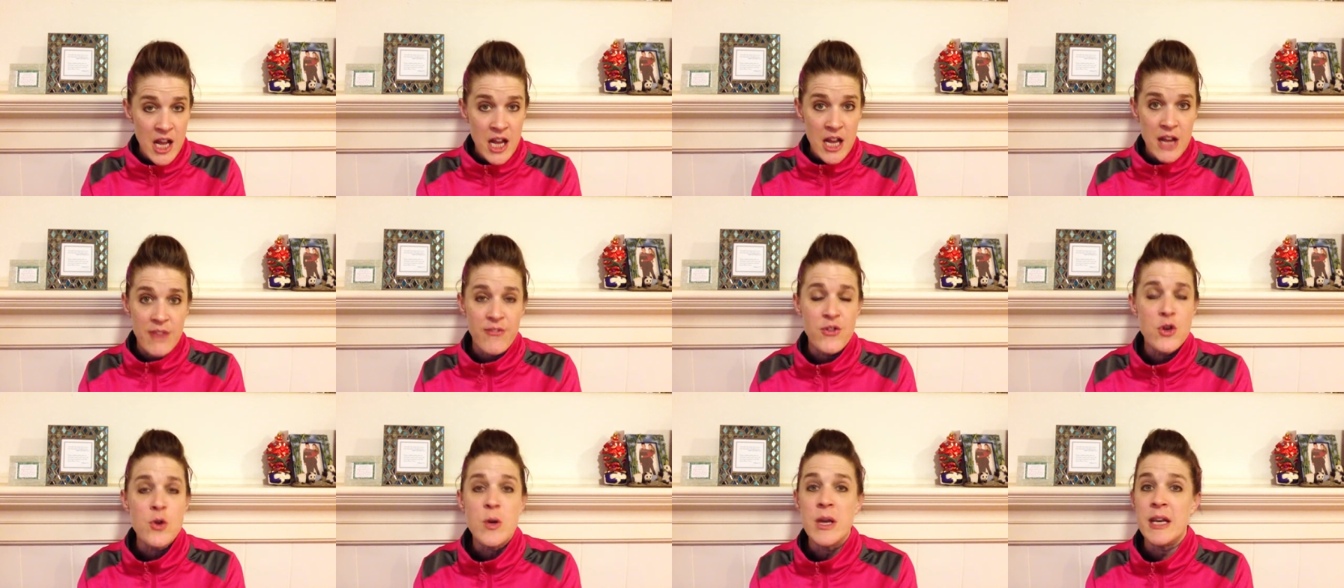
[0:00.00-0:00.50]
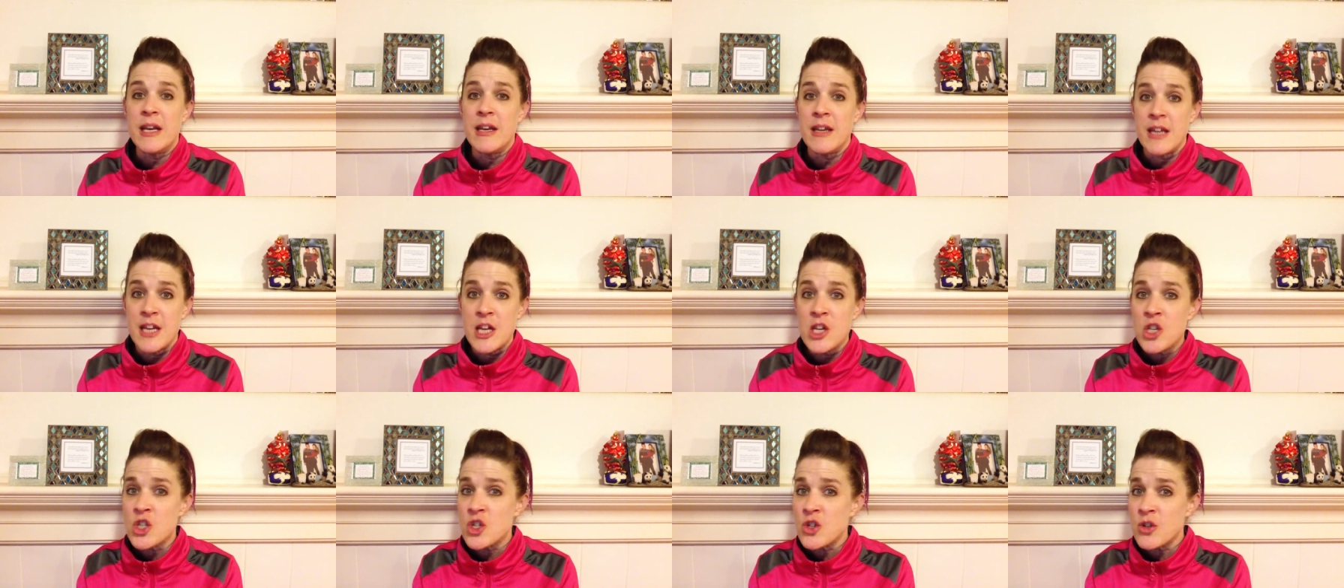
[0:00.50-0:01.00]
If you get an
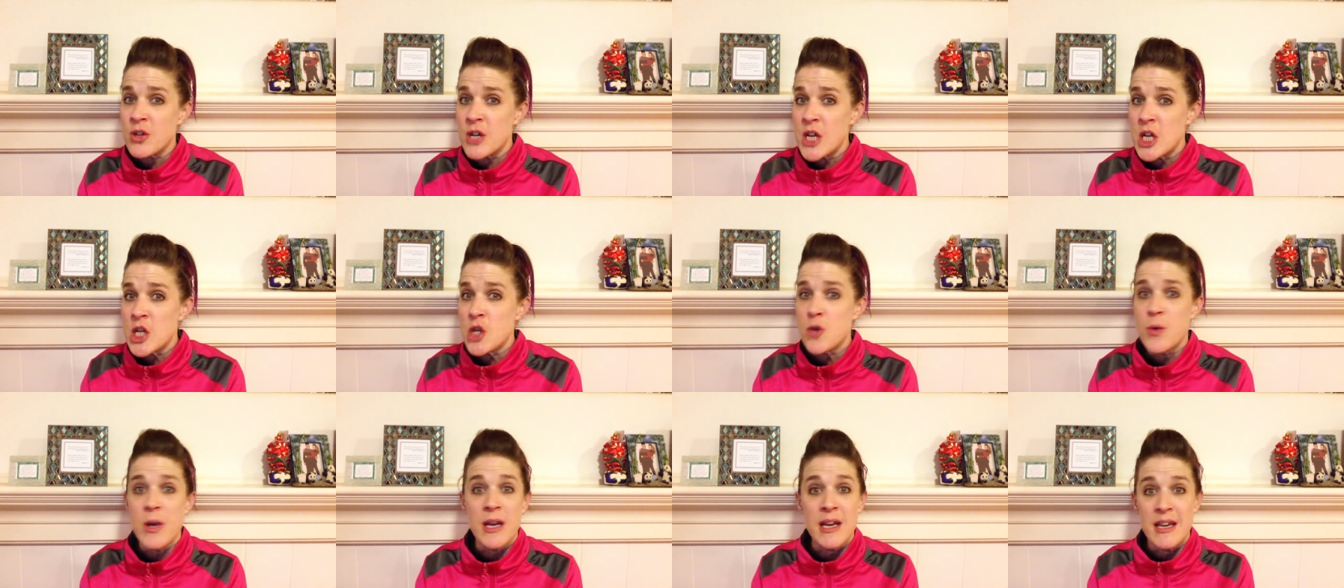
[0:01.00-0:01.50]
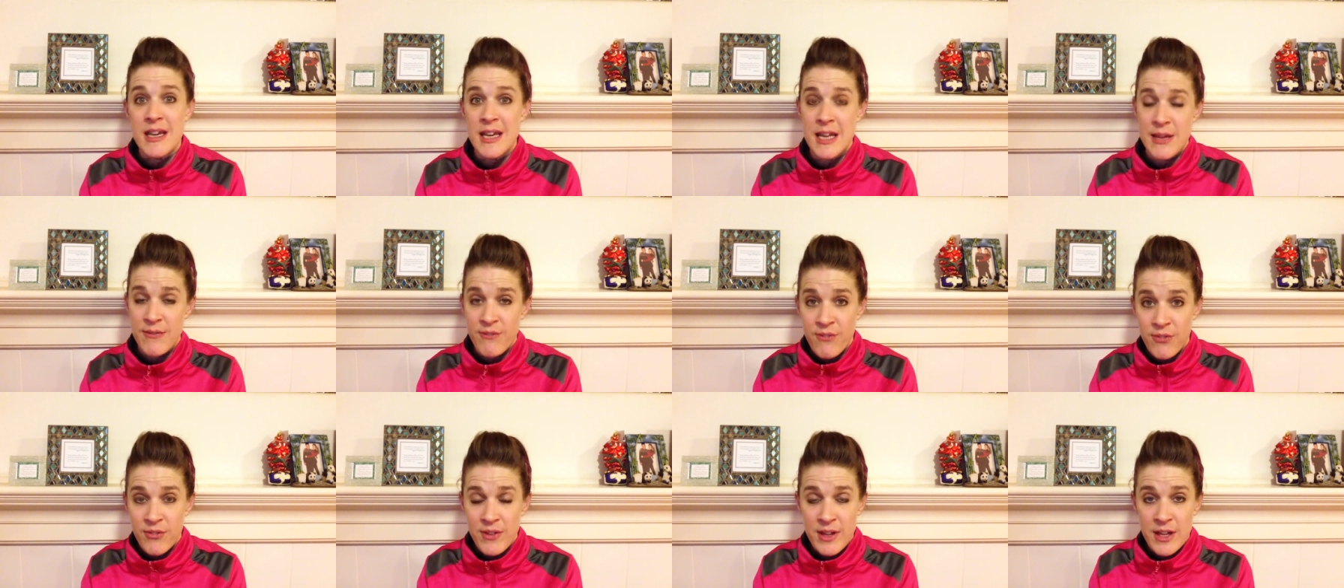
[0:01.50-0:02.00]
injury, you get an,
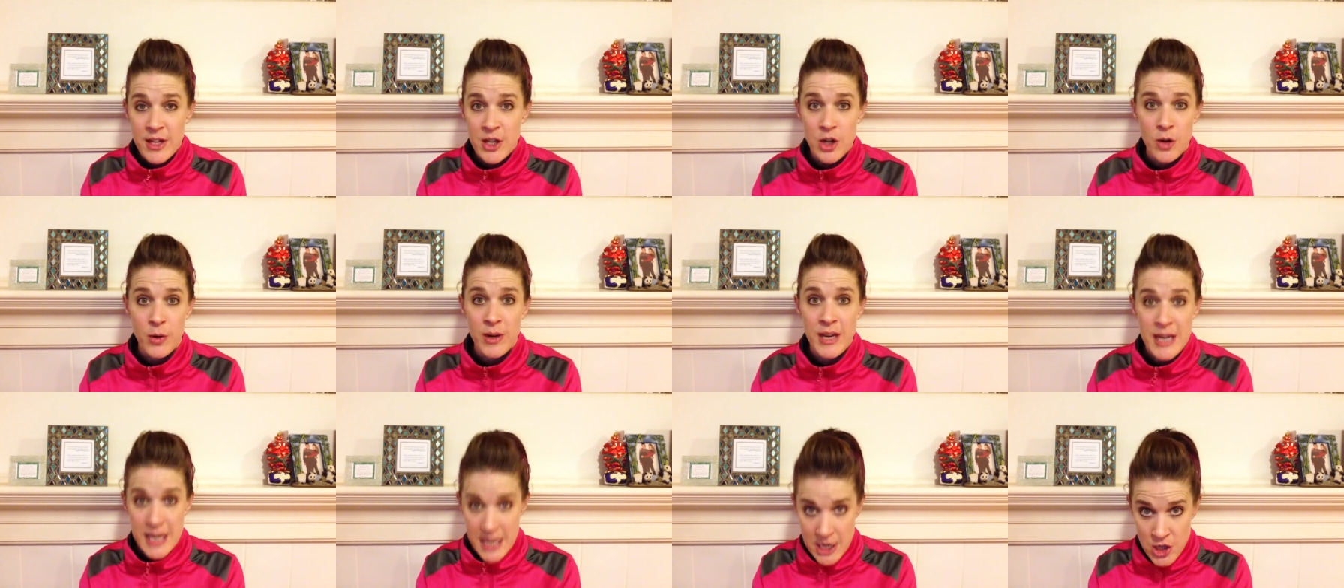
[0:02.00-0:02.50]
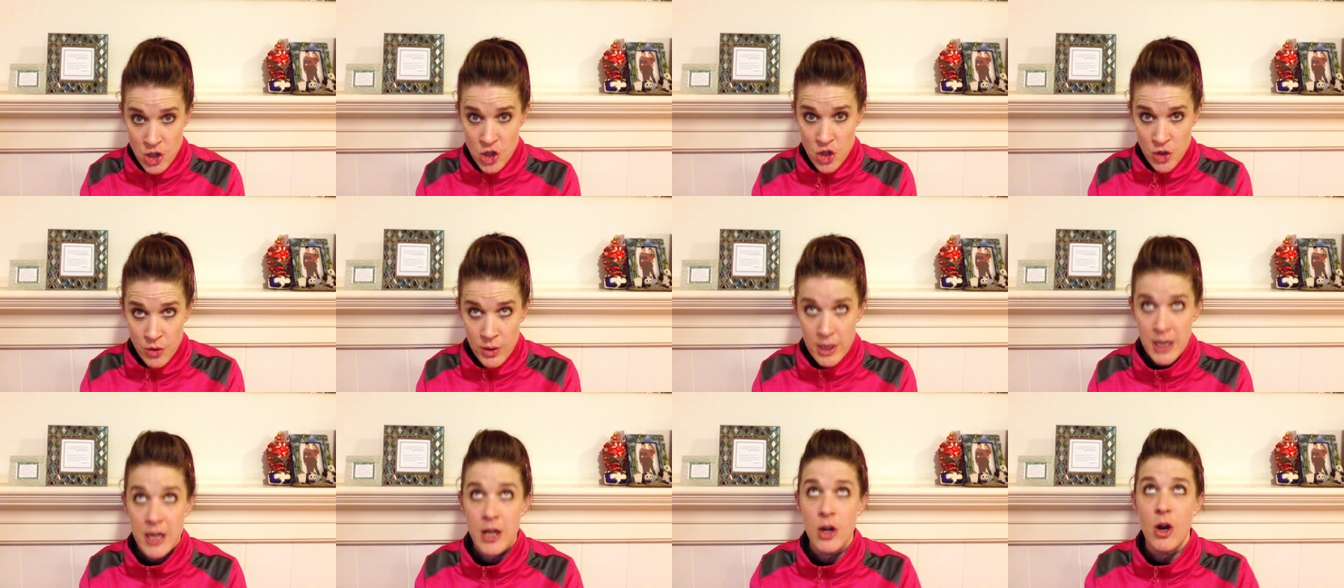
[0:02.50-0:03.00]
inf- you know, an
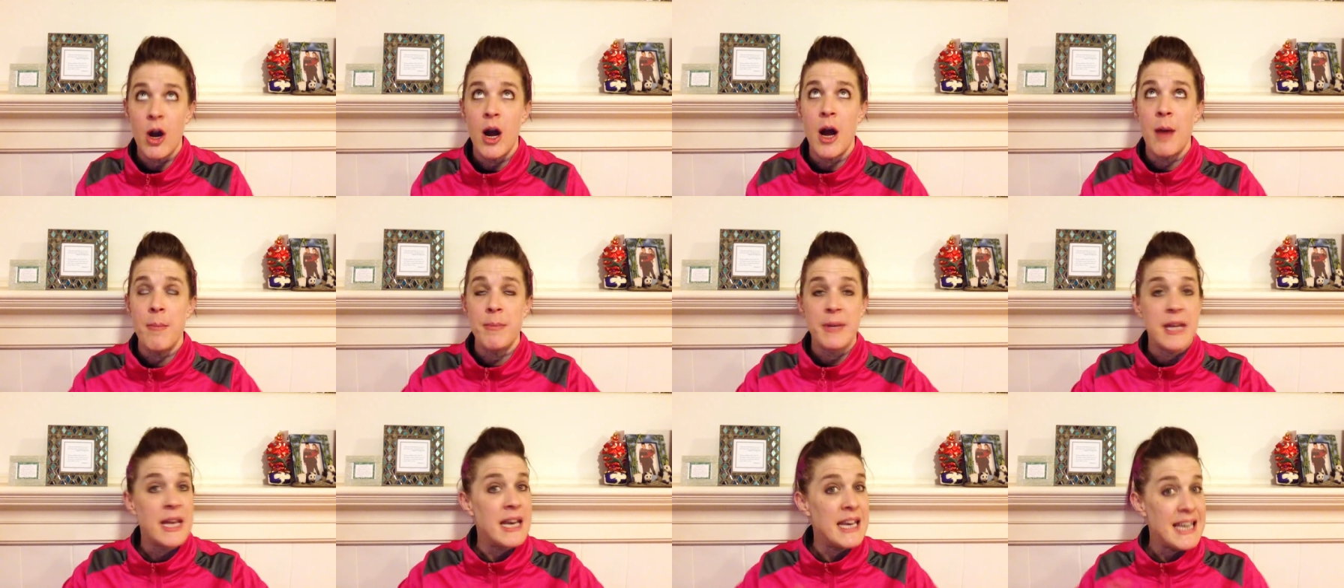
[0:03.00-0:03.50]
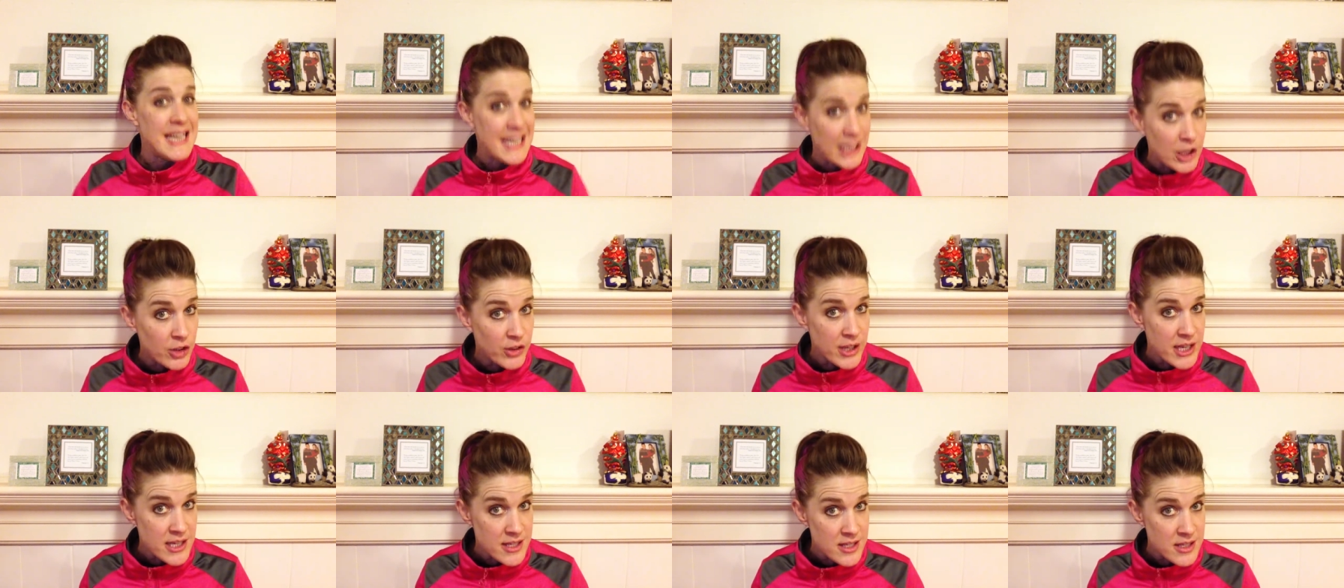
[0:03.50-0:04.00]
injury, um, get an
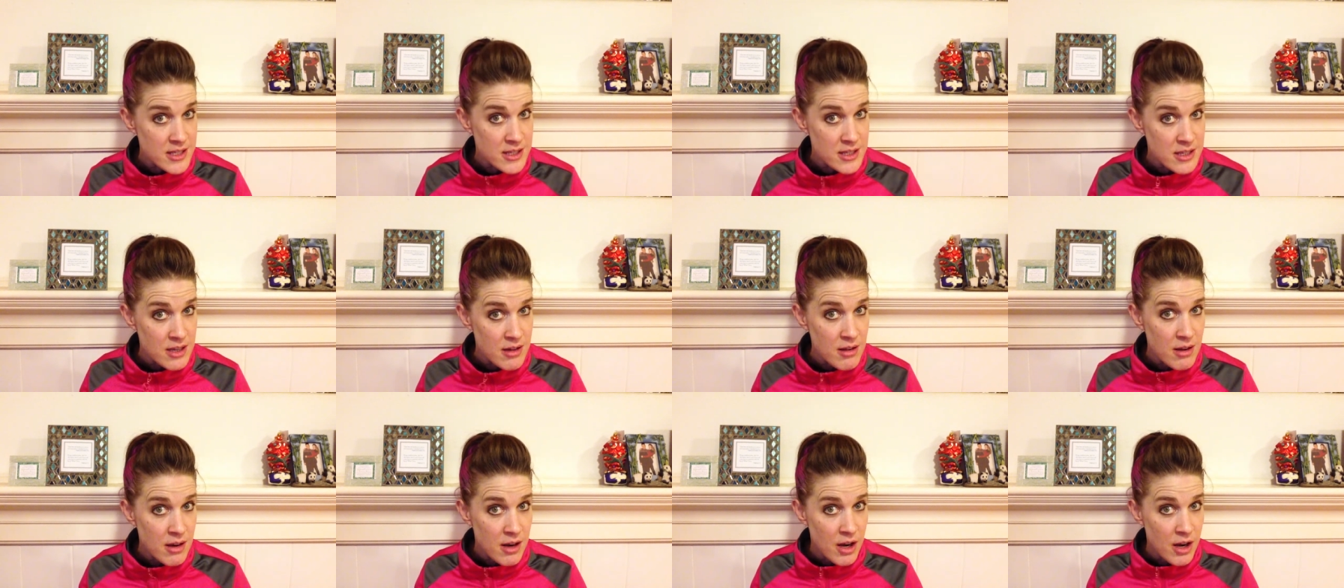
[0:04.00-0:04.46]
illness,